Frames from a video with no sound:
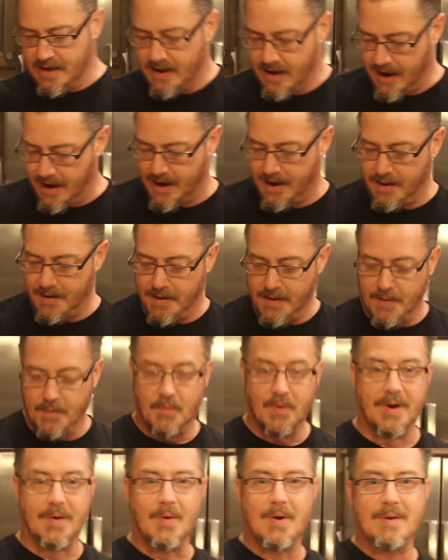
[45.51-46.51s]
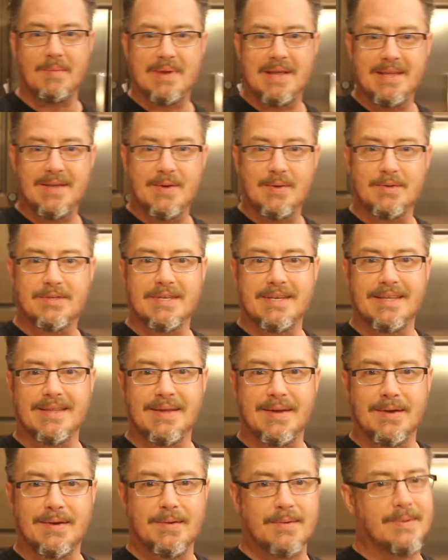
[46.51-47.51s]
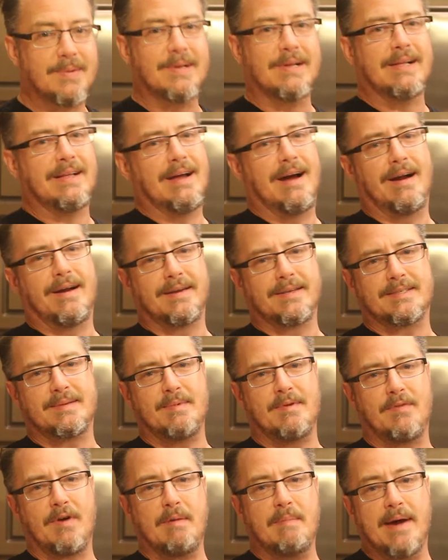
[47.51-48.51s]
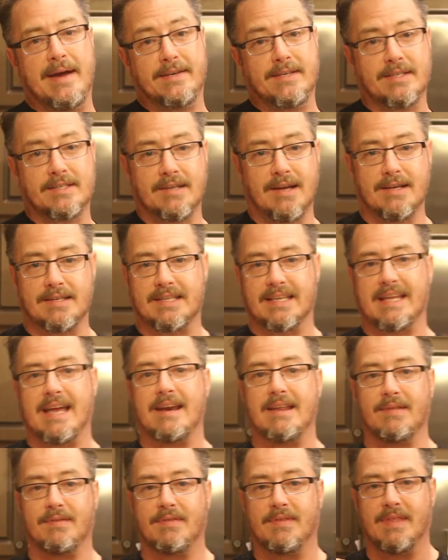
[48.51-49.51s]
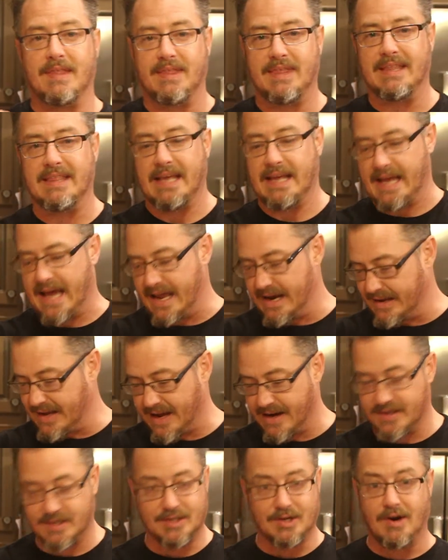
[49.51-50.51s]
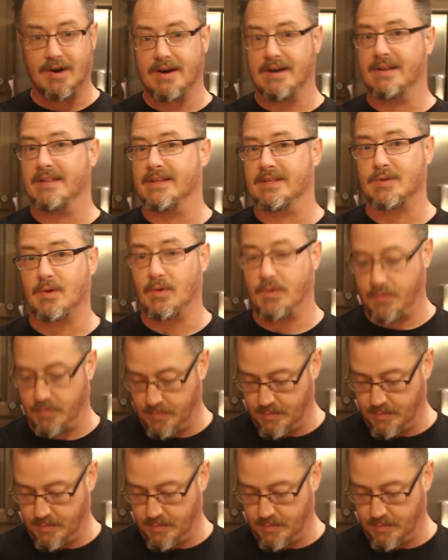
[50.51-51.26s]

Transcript: We're going to be using some of our magic sauce, the thing that kind of got us started in this whole